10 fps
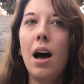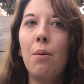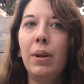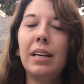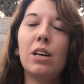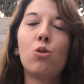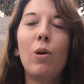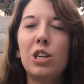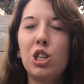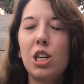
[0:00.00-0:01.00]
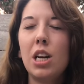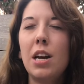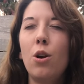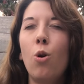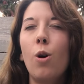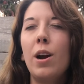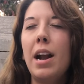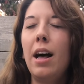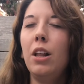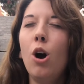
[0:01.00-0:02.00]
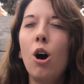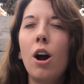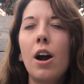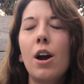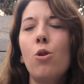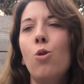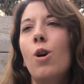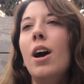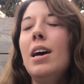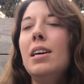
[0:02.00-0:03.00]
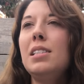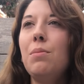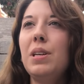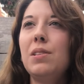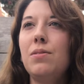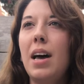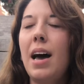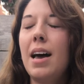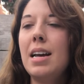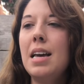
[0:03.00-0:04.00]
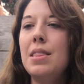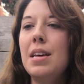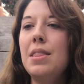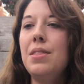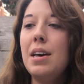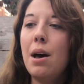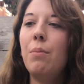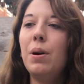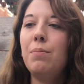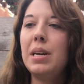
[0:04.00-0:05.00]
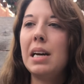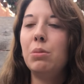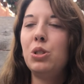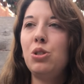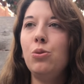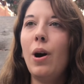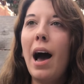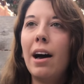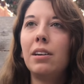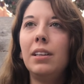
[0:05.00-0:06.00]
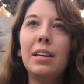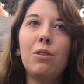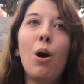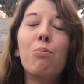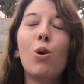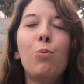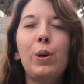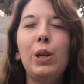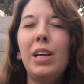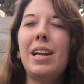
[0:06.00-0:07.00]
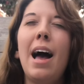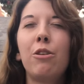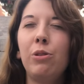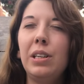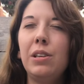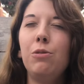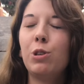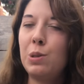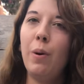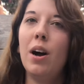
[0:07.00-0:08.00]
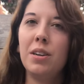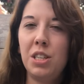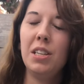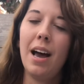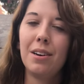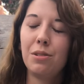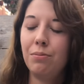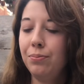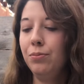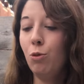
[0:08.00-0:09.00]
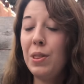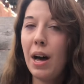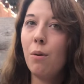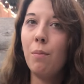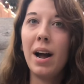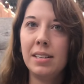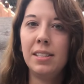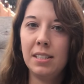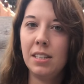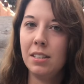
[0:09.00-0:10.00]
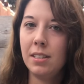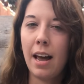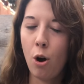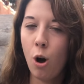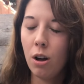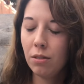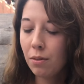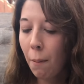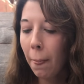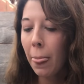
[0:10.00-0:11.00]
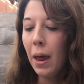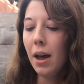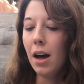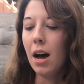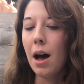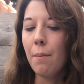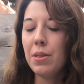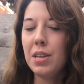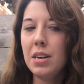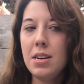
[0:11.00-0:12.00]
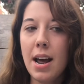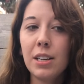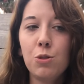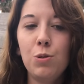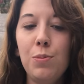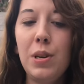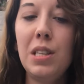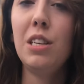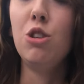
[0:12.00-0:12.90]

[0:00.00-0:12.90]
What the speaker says: like a question or an LR or something of that, and then them being able to appropriately and accurately respond to that without my assistance at all. Then next would be the